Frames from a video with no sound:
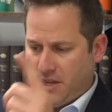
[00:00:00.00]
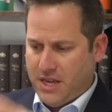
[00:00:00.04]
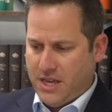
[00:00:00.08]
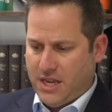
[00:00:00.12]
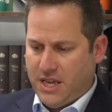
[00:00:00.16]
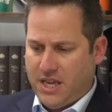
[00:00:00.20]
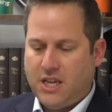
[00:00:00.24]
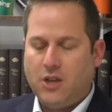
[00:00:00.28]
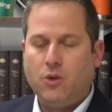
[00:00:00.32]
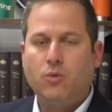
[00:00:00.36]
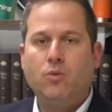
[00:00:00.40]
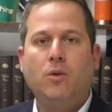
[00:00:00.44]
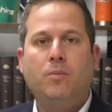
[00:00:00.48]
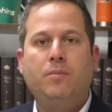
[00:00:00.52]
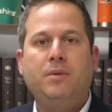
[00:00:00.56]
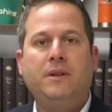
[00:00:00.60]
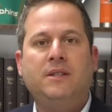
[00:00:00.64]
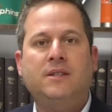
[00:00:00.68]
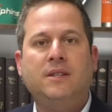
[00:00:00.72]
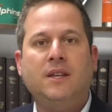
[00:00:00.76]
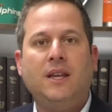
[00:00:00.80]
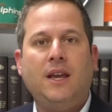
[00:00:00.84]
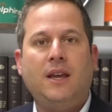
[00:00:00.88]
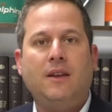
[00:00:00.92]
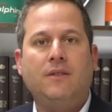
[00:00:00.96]
he will be
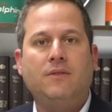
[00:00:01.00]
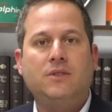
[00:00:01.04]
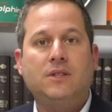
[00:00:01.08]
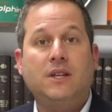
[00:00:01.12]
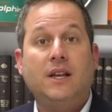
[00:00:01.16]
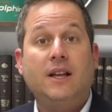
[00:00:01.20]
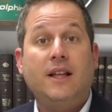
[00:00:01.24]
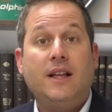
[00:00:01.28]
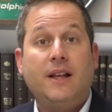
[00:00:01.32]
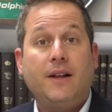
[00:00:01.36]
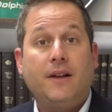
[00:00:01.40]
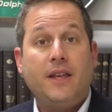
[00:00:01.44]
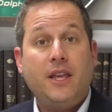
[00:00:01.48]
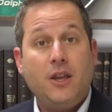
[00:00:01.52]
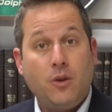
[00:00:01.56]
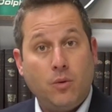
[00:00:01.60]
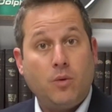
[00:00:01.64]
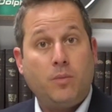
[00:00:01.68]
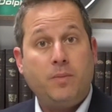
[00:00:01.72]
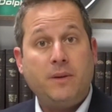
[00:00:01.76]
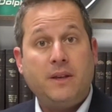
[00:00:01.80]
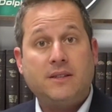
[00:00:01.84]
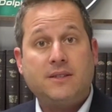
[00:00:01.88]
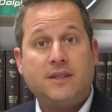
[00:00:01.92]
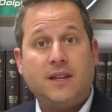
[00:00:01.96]
slaves. He
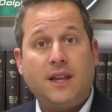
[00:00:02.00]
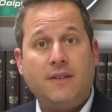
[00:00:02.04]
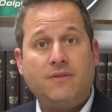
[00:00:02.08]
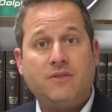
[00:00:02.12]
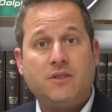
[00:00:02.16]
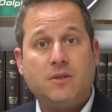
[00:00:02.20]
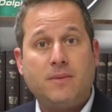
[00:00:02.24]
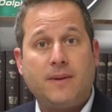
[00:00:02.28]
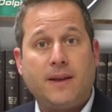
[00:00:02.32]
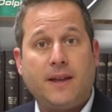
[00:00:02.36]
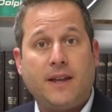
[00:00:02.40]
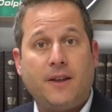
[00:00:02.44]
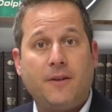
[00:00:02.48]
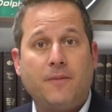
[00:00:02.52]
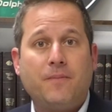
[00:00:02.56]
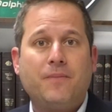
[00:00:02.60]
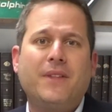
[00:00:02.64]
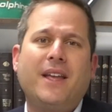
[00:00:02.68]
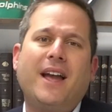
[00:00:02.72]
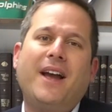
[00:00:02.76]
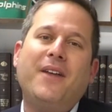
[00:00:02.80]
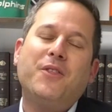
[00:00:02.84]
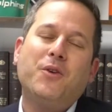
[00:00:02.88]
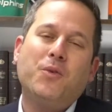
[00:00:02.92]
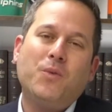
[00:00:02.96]
will be a slave to me.
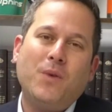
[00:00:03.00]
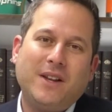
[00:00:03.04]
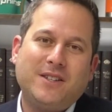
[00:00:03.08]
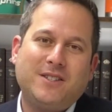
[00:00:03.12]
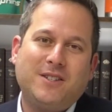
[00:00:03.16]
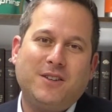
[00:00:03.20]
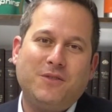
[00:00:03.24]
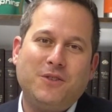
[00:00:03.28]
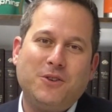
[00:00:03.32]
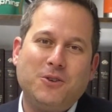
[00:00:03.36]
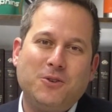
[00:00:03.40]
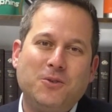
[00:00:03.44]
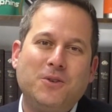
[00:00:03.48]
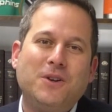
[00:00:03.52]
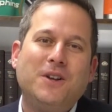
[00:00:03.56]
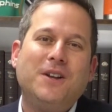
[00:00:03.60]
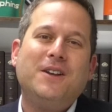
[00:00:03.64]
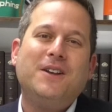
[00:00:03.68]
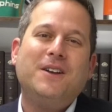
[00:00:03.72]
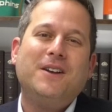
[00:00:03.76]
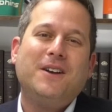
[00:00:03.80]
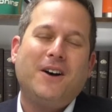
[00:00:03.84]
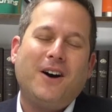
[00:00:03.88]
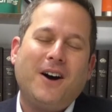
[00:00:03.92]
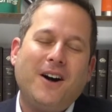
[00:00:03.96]
And the rest of you,
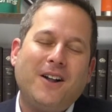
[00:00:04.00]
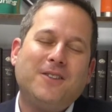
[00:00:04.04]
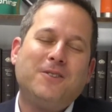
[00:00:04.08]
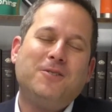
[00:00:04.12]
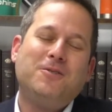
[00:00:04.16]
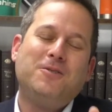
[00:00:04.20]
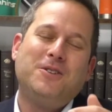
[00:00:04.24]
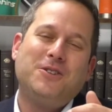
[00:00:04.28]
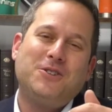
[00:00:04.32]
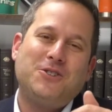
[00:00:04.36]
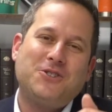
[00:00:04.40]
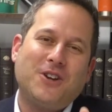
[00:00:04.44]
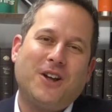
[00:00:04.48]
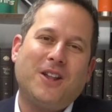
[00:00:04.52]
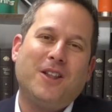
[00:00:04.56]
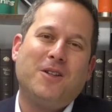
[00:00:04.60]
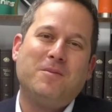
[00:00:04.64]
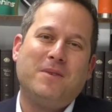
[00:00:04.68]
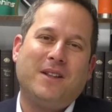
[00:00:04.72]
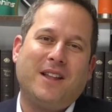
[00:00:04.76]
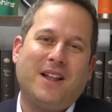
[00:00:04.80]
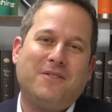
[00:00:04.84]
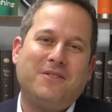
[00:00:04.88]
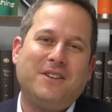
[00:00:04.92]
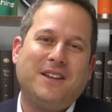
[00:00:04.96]
Alul Shalom
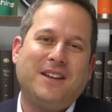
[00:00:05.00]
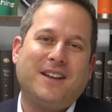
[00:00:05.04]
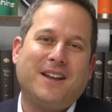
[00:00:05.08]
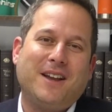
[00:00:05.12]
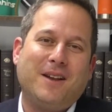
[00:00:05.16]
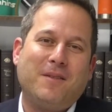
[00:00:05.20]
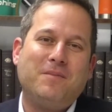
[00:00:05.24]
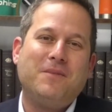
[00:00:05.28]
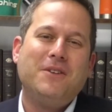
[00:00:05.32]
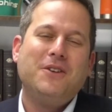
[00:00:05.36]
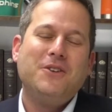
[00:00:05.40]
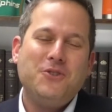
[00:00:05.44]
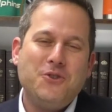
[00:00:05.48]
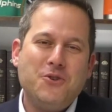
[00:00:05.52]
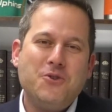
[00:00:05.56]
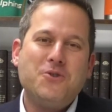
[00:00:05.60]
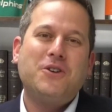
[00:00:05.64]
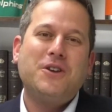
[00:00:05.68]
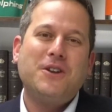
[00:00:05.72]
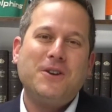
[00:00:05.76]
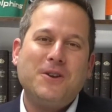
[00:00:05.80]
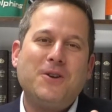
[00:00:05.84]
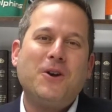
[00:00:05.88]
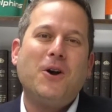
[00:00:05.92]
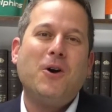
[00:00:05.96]
Alavichem, you
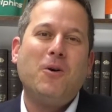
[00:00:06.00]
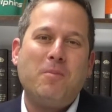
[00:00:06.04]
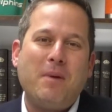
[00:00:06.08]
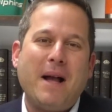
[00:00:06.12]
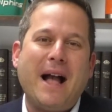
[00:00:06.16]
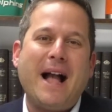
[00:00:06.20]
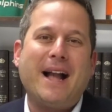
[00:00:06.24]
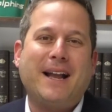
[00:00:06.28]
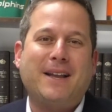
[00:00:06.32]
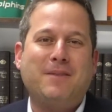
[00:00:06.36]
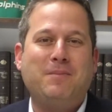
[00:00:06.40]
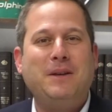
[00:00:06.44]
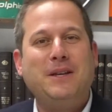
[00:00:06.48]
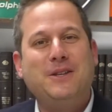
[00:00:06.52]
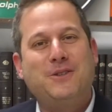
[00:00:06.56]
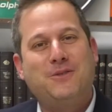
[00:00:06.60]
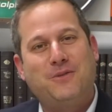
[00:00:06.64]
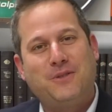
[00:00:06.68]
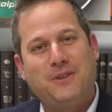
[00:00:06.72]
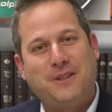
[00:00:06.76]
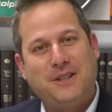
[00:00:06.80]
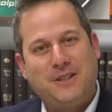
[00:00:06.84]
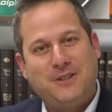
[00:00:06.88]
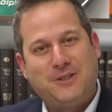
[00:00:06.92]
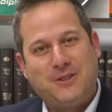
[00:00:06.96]
can go back
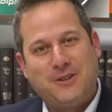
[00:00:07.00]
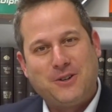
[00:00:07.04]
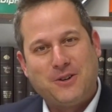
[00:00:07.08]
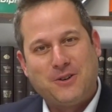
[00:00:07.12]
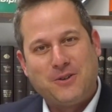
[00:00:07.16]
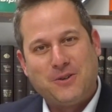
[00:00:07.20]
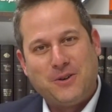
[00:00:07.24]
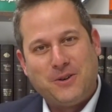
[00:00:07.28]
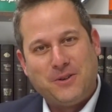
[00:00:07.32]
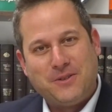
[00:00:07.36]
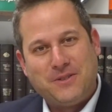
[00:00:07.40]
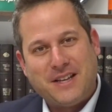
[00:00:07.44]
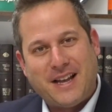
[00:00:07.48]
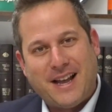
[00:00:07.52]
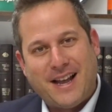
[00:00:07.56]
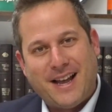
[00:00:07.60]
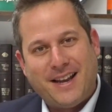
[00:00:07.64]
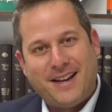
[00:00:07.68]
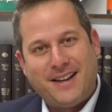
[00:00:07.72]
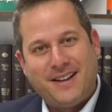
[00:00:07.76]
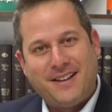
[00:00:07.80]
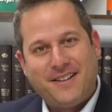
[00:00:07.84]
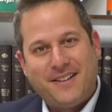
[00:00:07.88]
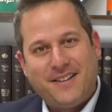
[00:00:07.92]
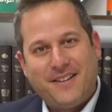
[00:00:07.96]
peacefully to your old
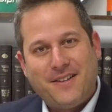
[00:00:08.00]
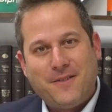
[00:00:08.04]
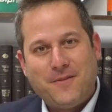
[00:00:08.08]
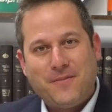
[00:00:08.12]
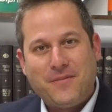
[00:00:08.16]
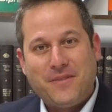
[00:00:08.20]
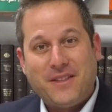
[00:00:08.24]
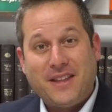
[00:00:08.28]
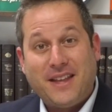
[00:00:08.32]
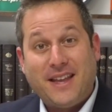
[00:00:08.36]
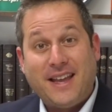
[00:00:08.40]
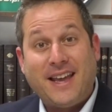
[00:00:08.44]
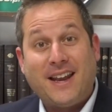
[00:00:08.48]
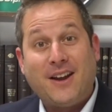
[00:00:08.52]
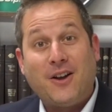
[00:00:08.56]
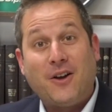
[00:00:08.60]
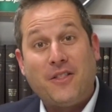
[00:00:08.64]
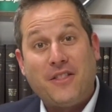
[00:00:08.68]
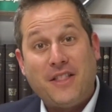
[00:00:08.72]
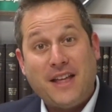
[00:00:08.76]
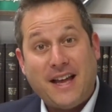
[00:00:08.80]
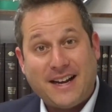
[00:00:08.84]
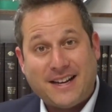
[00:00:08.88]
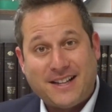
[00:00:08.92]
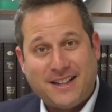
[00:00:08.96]
dad. And on
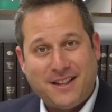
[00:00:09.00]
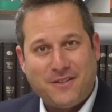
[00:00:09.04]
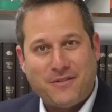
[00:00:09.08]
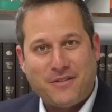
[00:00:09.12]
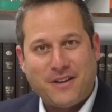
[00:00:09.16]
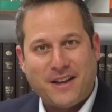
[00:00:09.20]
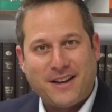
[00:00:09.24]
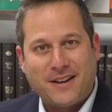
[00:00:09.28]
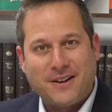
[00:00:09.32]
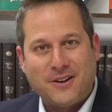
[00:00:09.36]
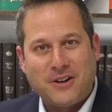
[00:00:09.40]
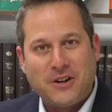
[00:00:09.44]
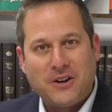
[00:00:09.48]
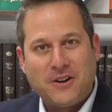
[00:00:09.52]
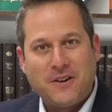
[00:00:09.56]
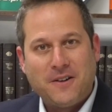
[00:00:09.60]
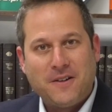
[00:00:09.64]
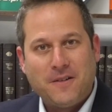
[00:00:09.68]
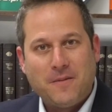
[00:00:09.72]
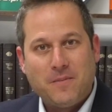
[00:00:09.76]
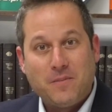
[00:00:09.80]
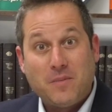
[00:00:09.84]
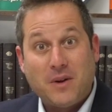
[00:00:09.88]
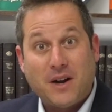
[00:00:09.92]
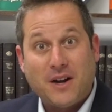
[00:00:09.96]
that cliffhanger,
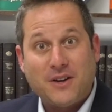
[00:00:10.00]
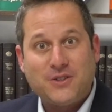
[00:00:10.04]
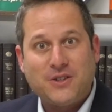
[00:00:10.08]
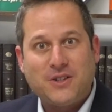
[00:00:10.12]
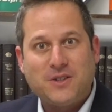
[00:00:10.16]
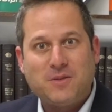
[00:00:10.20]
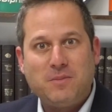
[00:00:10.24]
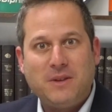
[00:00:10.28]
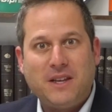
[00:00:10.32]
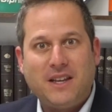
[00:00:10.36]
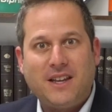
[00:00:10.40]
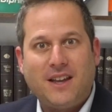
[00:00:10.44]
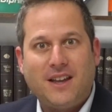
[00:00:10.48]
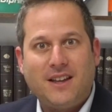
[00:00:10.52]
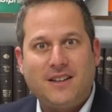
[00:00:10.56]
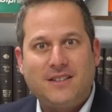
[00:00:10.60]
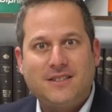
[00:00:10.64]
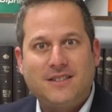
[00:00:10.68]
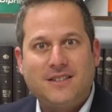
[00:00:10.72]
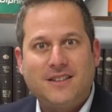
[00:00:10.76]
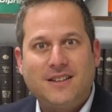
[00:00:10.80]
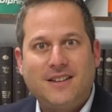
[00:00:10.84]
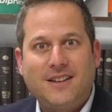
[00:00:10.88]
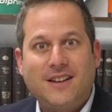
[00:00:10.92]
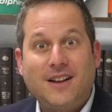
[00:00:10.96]
Parshas
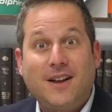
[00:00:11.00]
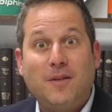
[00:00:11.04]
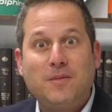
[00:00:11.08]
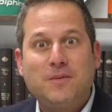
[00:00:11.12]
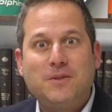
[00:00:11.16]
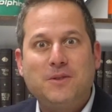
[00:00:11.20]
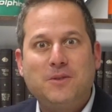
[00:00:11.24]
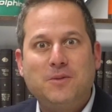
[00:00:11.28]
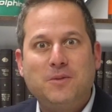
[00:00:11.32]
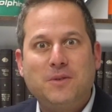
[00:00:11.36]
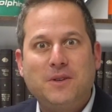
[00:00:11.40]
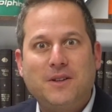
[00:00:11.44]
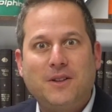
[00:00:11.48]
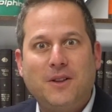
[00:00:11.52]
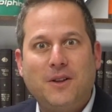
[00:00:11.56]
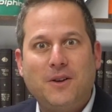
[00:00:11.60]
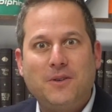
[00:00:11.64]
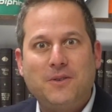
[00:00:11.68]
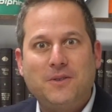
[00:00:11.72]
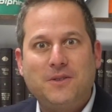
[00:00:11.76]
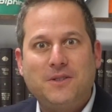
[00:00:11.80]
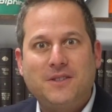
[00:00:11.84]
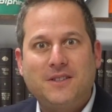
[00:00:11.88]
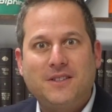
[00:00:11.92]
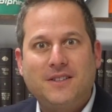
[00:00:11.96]
Miketz comes to a
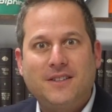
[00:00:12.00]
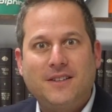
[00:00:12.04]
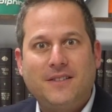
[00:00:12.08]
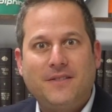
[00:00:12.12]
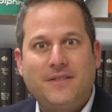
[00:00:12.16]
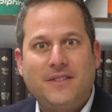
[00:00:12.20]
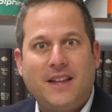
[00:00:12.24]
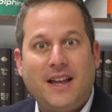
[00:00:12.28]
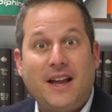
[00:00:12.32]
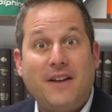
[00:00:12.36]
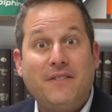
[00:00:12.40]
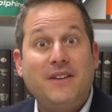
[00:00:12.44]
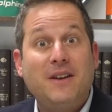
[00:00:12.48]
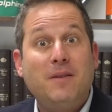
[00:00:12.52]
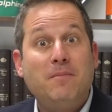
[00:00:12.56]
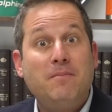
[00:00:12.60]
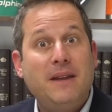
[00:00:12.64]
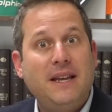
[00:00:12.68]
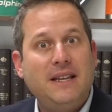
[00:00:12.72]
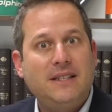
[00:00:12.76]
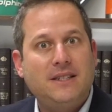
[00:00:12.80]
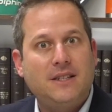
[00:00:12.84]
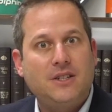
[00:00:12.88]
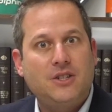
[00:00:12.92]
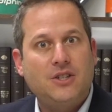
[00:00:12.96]
close. Have an
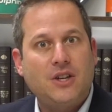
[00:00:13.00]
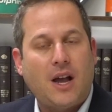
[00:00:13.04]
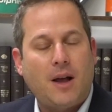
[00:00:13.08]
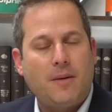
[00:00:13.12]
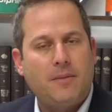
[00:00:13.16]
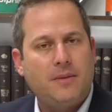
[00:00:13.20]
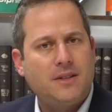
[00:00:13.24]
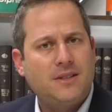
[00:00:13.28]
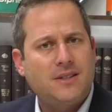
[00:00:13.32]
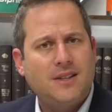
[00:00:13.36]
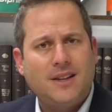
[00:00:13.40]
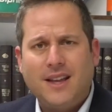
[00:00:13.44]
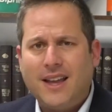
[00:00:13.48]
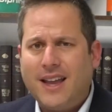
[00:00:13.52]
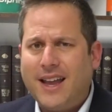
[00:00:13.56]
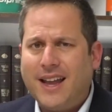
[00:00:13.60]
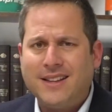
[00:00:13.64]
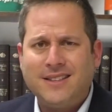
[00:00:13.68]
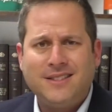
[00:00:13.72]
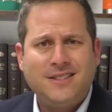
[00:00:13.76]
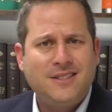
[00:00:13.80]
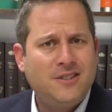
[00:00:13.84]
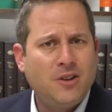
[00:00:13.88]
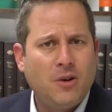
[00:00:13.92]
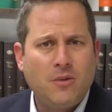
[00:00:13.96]
amazing Shabbos,
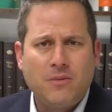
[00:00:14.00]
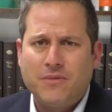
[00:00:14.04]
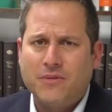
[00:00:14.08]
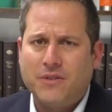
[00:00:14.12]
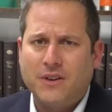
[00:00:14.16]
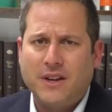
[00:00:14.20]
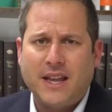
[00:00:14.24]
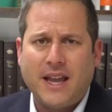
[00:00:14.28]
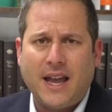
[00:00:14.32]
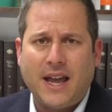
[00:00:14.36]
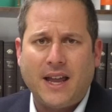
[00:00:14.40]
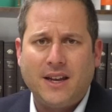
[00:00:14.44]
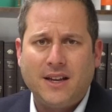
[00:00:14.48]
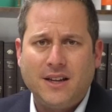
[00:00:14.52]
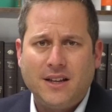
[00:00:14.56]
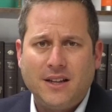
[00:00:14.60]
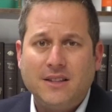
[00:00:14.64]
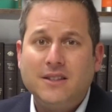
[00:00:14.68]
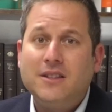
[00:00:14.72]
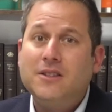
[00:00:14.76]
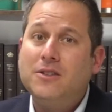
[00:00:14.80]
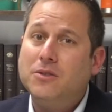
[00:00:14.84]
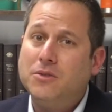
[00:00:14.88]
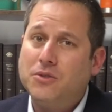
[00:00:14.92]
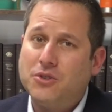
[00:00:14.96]
and don't forget
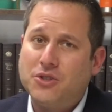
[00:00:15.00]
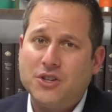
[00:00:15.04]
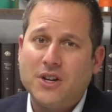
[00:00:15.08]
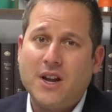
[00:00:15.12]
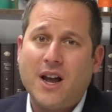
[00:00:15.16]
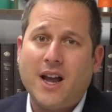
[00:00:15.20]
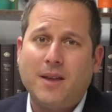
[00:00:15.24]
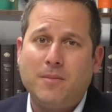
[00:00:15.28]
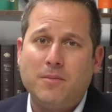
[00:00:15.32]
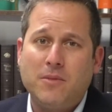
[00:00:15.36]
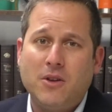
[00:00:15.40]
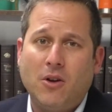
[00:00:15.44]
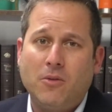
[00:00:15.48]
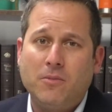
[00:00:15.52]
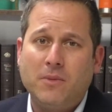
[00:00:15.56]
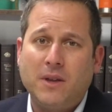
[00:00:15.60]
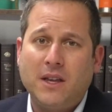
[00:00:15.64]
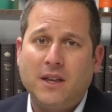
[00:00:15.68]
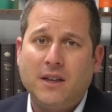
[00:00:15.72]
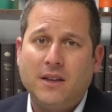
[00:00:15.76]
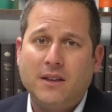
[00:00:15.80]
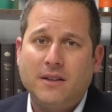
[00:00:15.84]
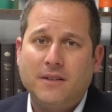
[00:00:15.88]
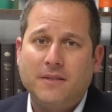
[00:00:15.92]
to do Shnayim Yomi.